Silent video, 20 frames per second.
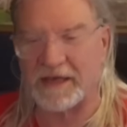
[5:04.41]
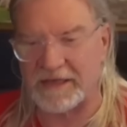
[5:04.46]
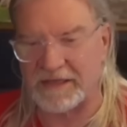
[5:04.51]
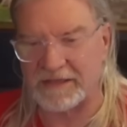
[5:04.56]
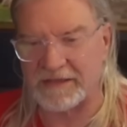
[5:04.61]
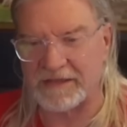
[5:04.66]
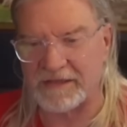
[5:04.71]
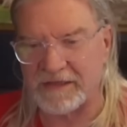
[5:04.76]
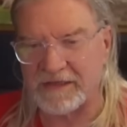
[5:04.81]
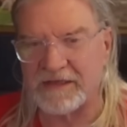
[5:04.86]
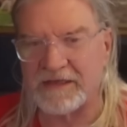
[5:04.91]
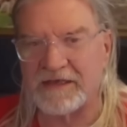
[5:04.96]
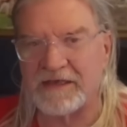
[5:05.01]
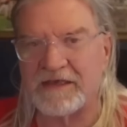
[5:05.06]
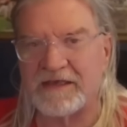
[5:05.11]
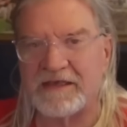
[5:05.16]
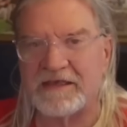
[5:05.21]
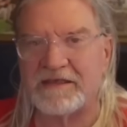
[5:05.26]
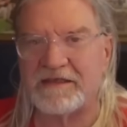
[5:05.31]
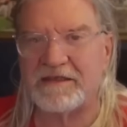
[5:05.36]
And,
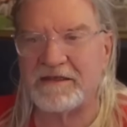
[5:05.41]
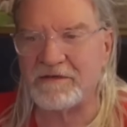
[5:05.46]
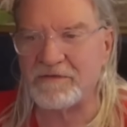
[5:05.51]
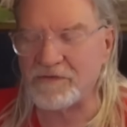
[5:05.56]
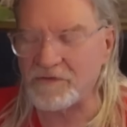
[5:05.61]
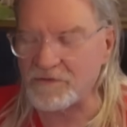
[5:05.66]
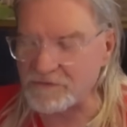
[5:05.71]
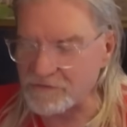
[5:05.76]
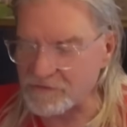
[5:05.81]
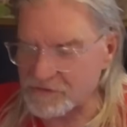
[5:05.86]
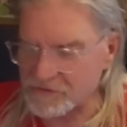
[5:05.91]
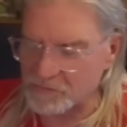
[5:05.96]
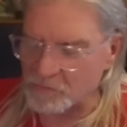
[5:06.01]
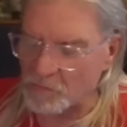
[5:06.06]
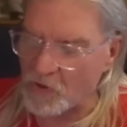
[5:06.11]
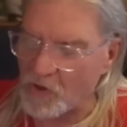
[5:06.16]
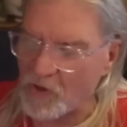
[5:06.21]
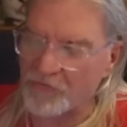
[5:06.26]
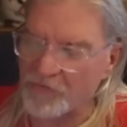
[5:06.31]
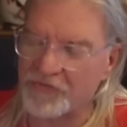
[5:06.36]
you know, those are
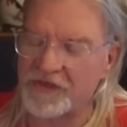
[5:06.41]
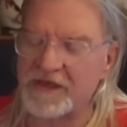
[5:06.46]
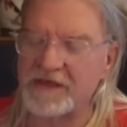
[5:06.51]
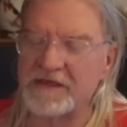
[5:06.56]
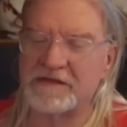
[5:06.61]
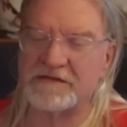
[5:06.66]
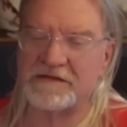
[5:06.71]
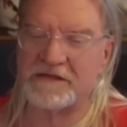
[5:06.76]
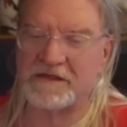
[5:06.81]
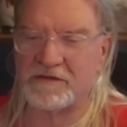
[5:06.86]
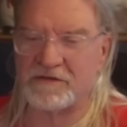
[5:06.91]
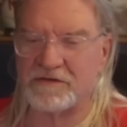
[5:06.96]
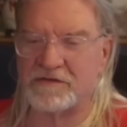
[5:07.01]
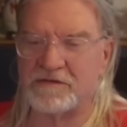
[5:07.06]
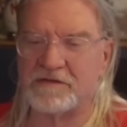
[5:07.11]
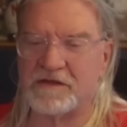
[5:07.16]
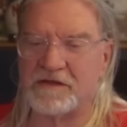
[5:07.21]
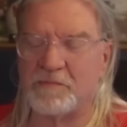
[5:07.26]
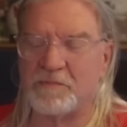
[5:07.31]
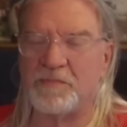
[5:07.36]
small things that you should
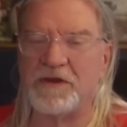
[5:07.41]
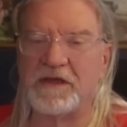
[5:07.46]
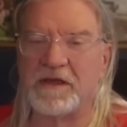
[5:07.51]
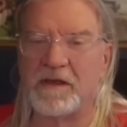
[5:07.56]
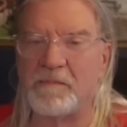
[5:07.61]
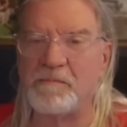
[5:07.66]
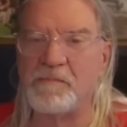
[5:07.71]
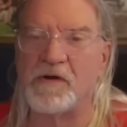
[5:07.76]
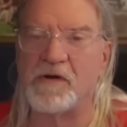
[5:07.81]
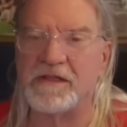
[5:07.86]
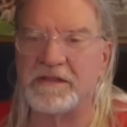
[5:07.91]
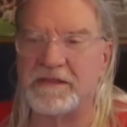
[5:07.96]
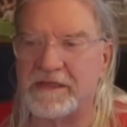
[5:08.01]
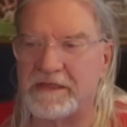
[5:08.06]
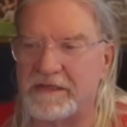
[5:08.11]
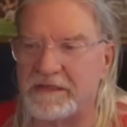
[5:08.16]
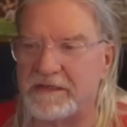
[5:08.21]
pick up on that,